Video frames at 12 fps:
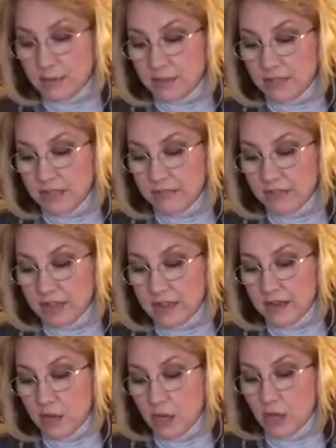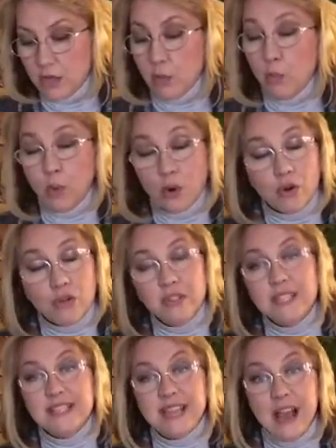belief that the world
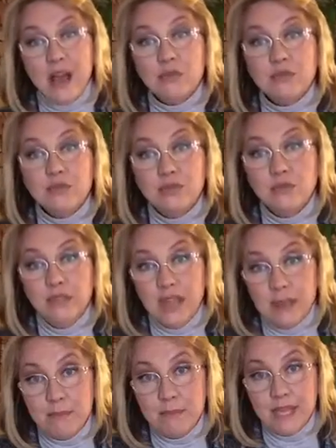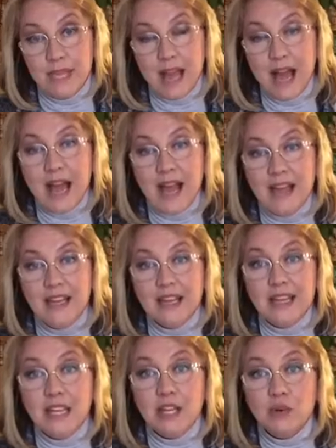is out to get me. I
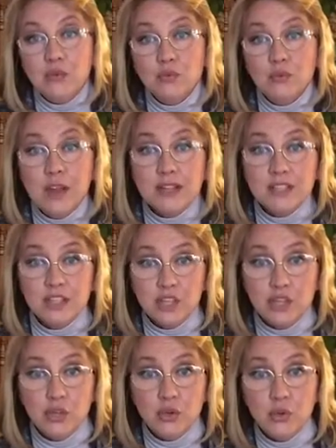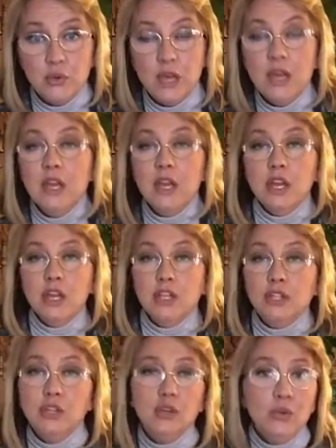need rescued.
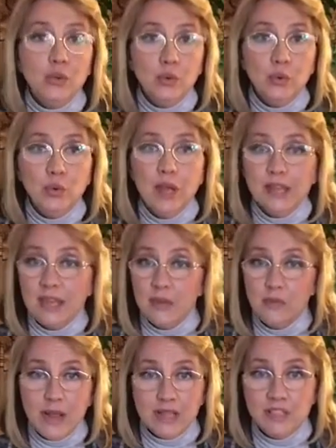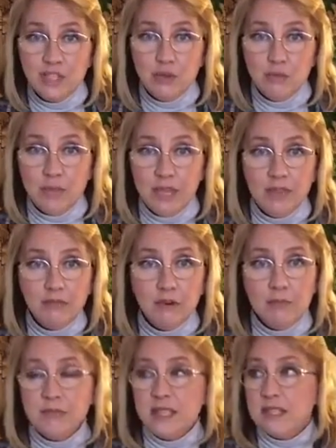You can rescue me
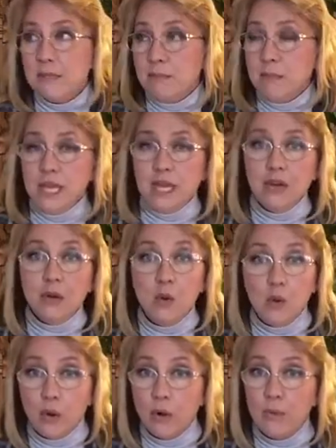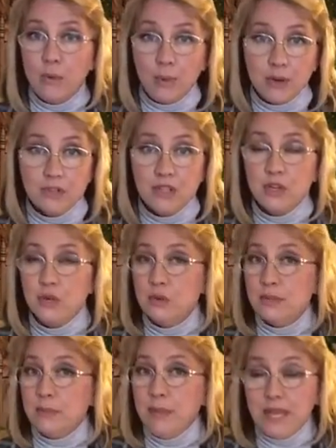from this mean, horrible person who
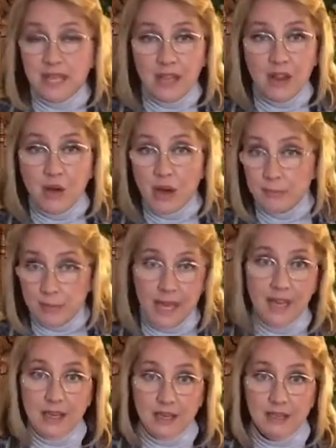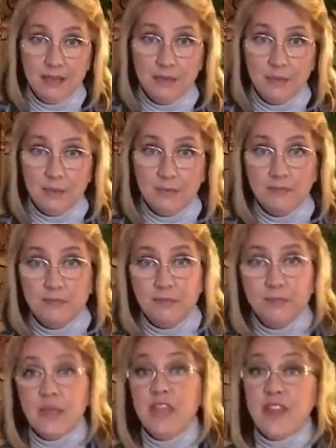is picking on me.
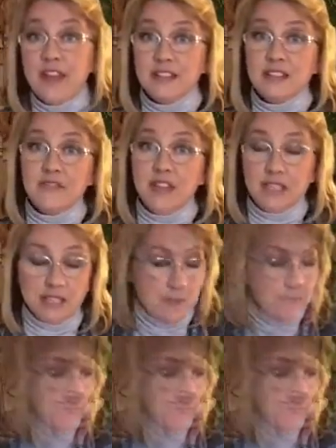That is a victim.